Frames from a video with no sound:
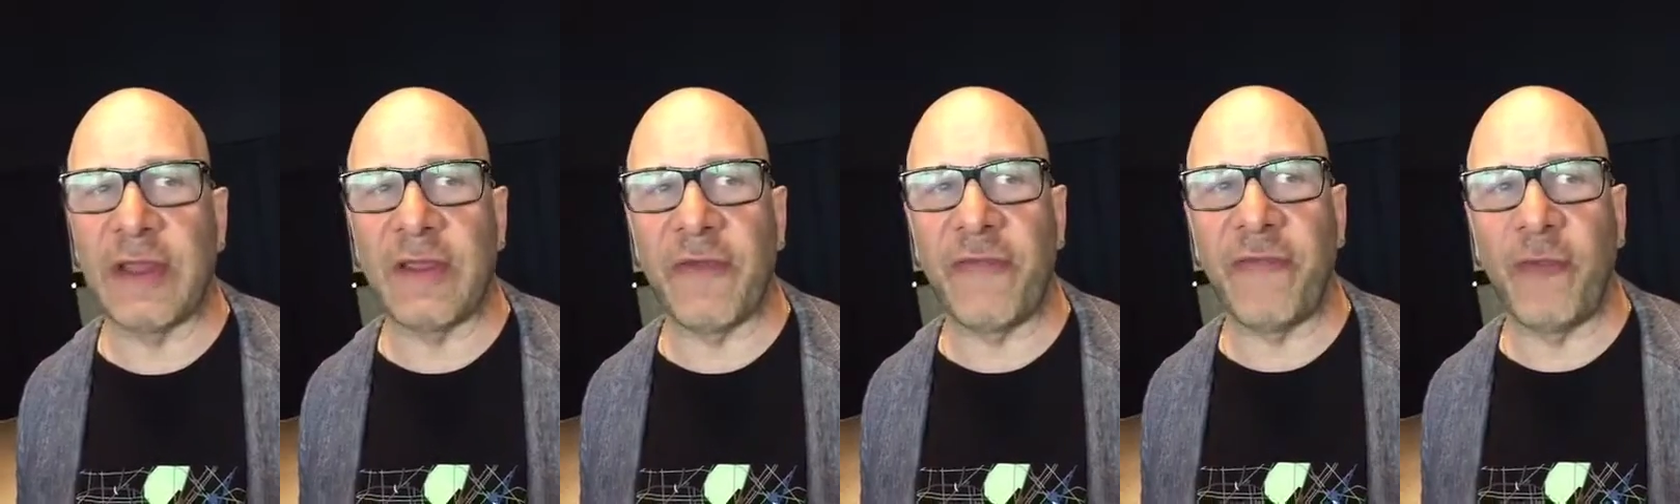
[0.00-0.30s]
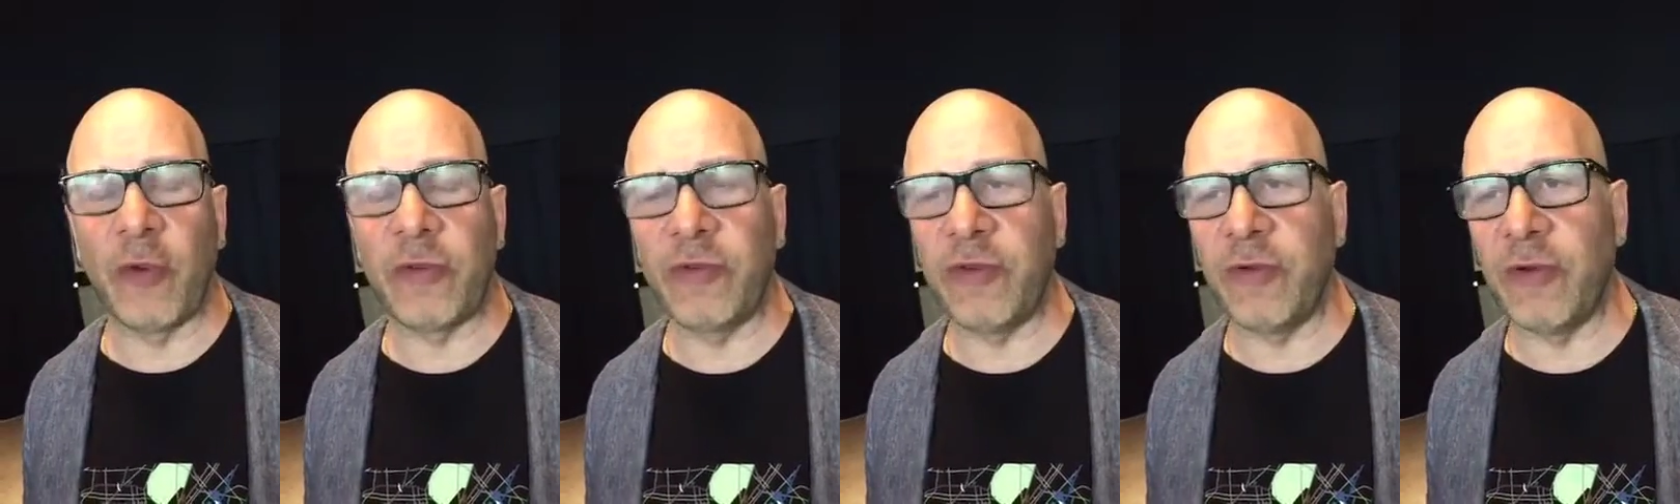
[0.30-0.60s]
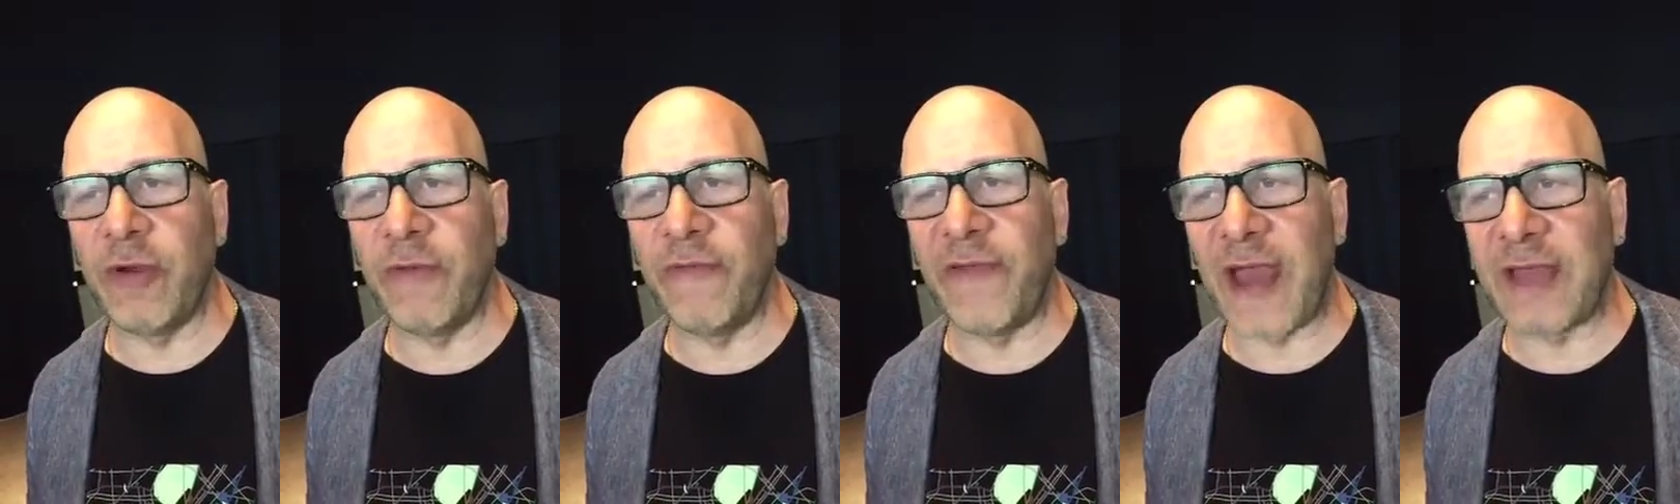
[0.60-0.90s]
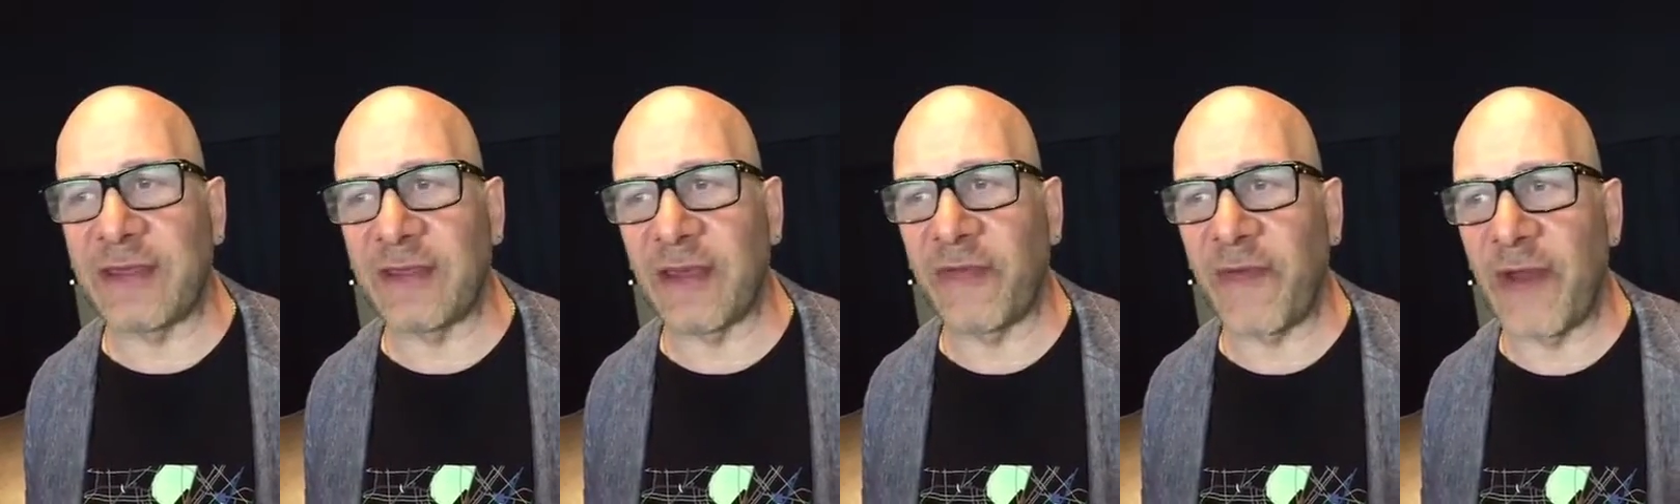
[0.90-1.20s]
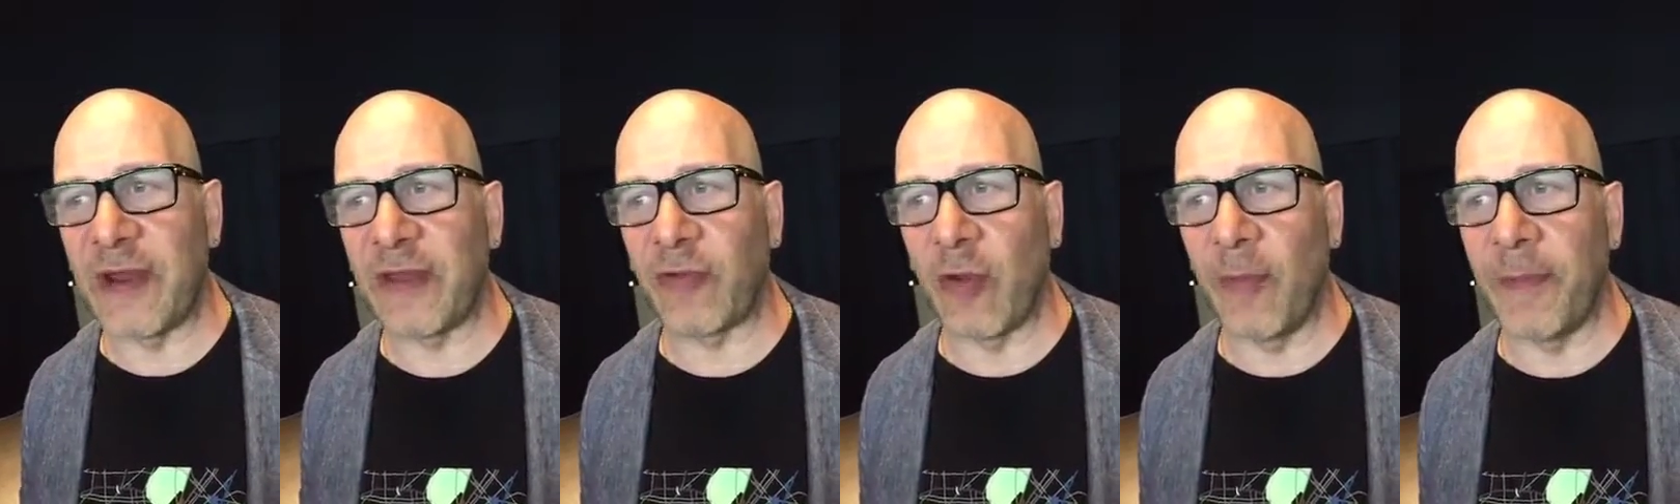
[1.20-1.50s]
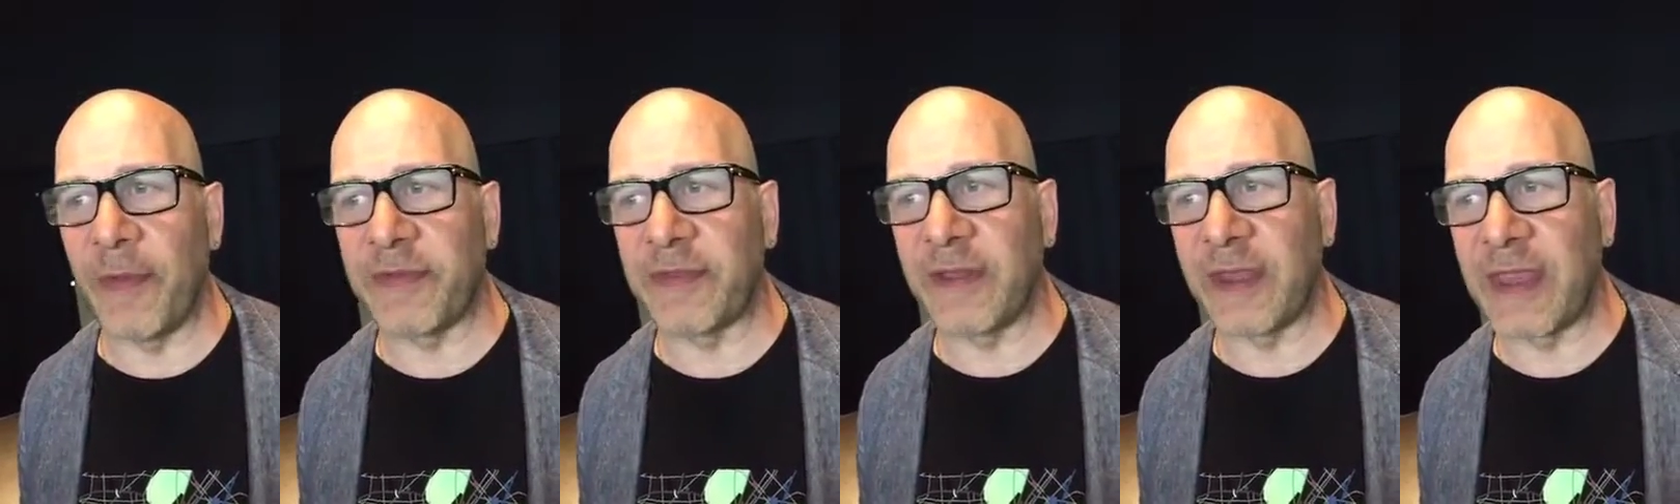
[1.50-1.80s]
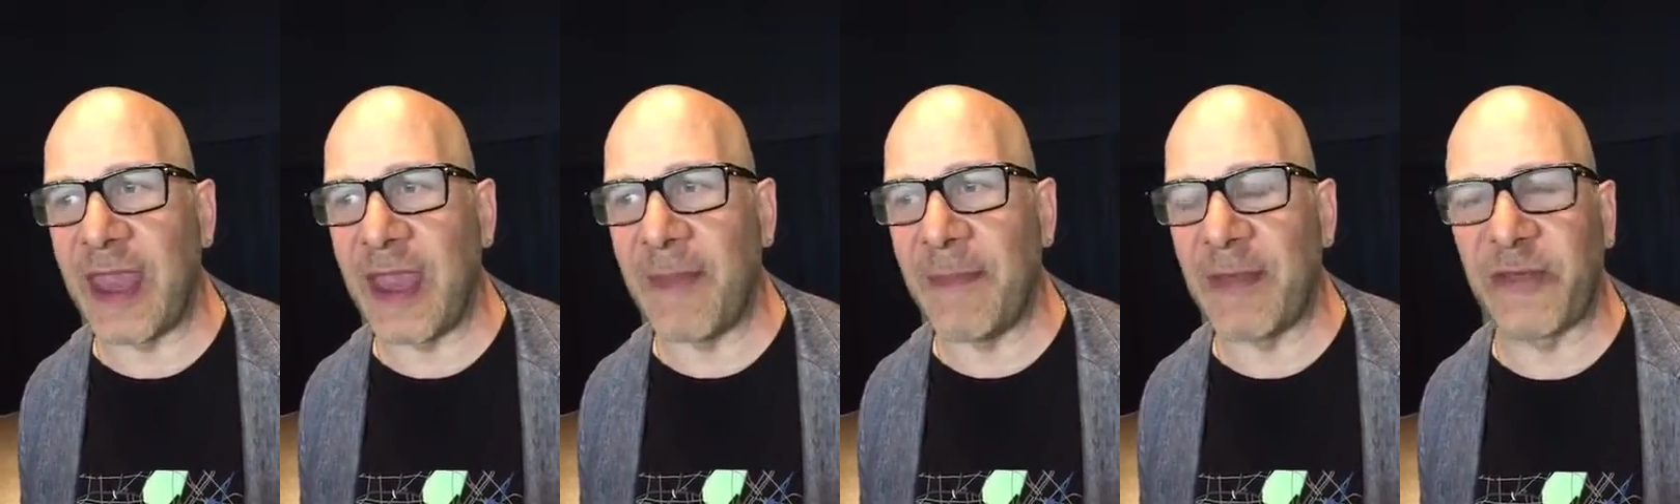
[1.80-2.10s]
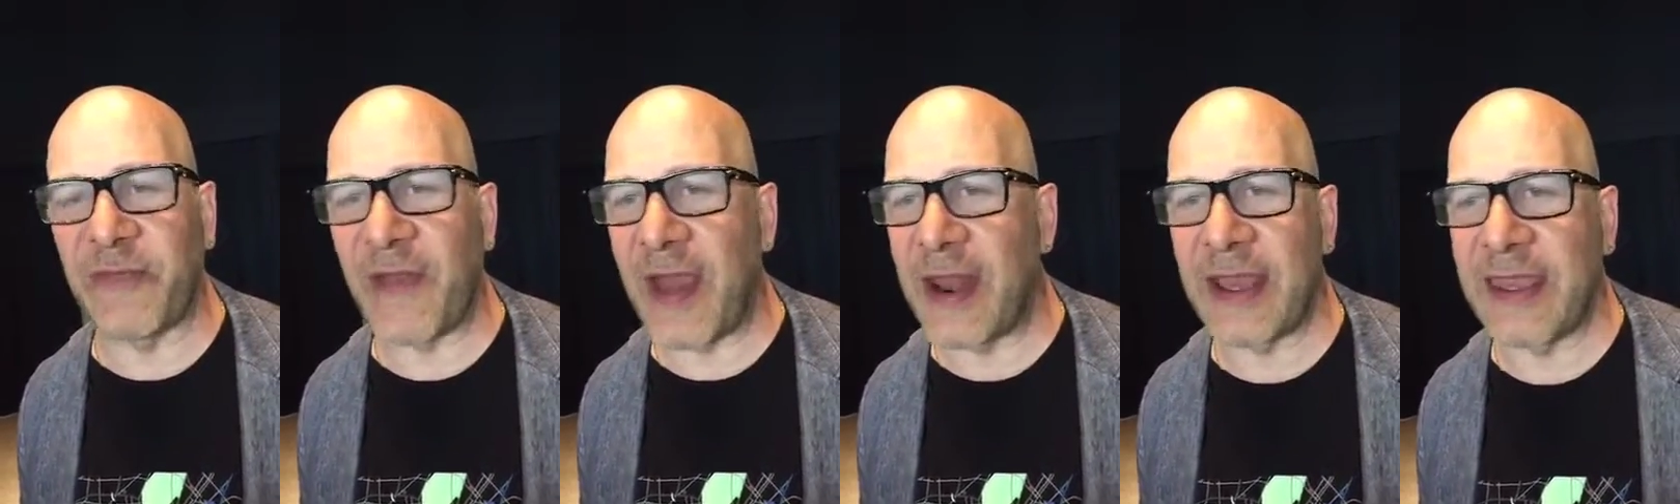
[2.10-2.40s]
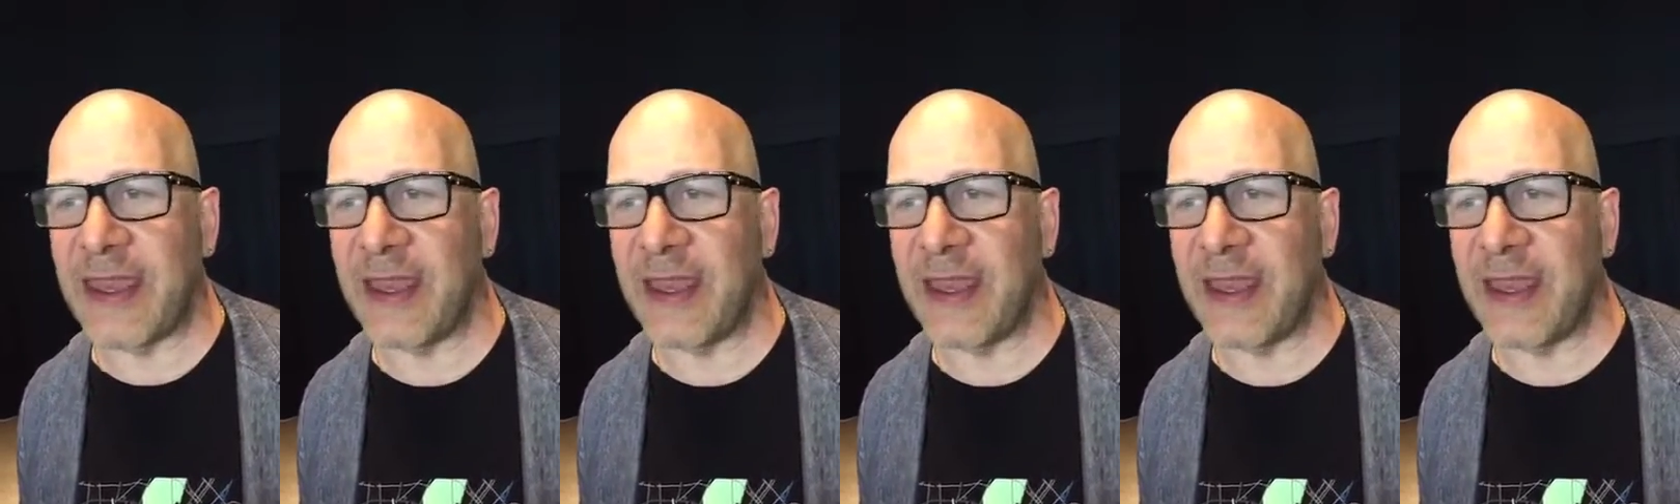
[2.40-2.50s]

that the Fortuna Vasquez fight is almost the canvas fight.